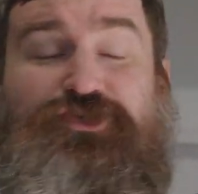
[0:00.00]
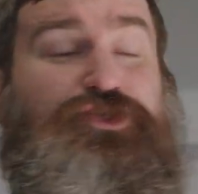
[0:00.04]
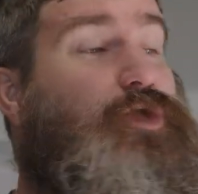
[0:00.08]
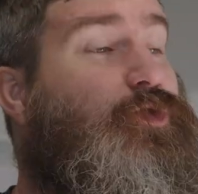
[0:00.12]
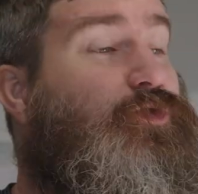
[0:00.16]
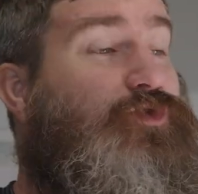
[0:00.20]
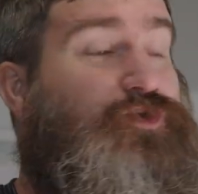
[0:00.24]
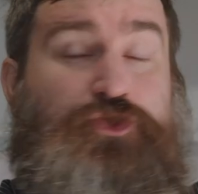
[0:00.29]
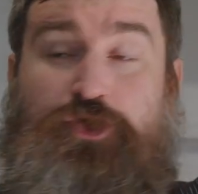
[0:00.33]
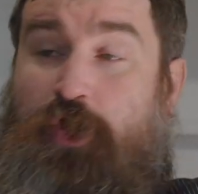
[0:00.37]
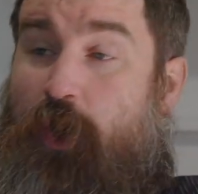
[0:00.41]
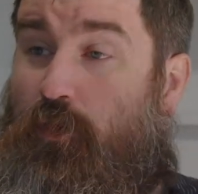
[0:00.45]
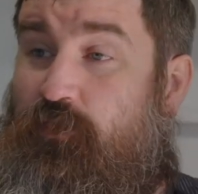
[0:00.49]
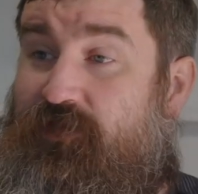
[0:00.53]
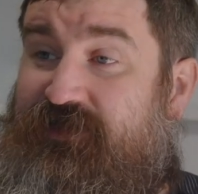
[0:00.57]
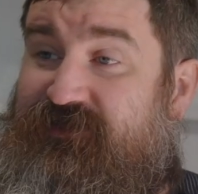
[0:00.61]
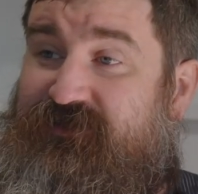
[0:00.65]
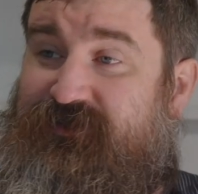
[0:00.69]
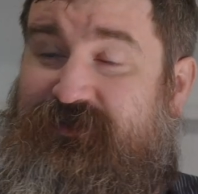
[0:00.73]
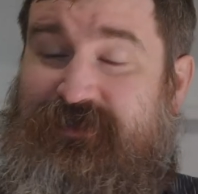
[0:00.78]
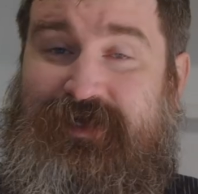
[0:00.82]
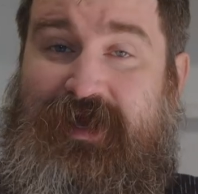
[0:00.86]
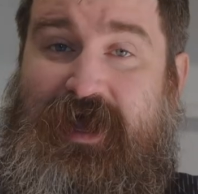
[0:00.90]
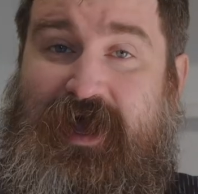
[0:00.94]
Dude, no,
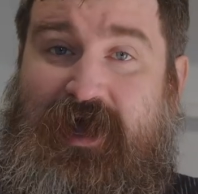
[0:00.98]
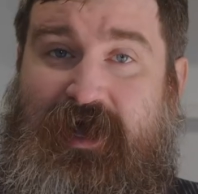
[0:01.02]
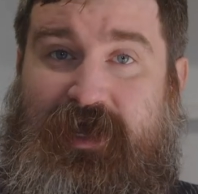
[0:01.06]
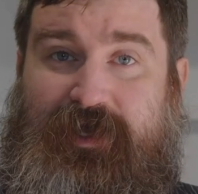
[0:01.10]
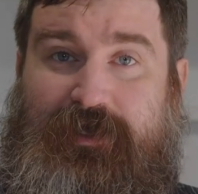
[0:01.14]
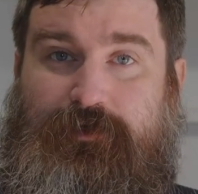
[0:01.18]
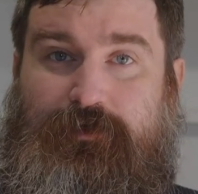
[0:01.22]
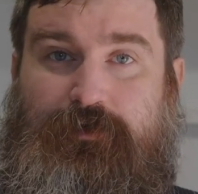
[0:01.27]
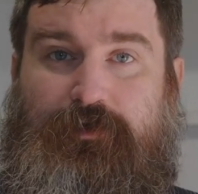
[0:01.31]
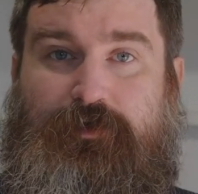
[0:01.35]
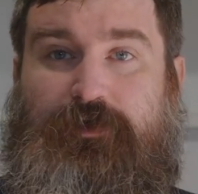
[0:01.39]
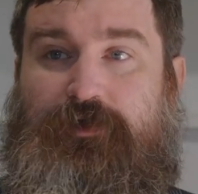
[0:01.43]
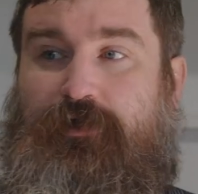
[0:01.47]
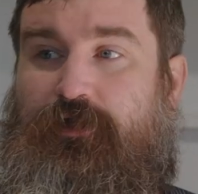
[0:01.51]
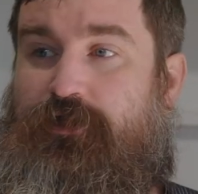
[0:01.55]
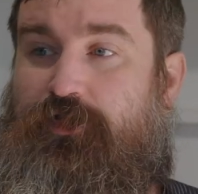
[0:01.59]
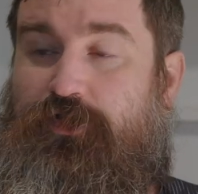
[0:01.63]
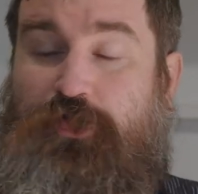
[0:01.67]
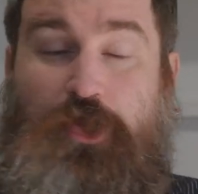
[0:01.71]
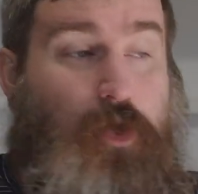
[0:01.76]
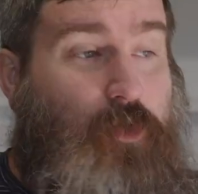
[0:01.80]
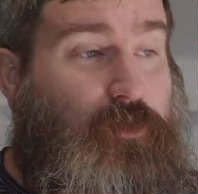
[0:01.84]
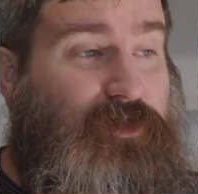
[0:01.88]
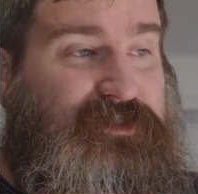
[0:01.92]
it's not.
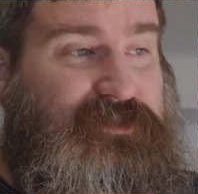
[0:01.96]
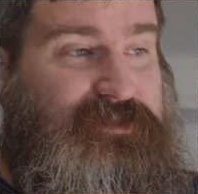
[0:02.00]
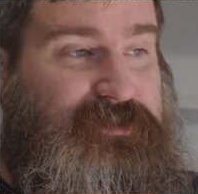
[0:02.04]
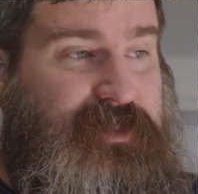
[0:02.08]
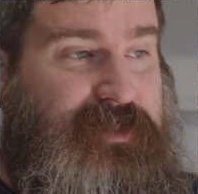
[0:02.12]
No, it's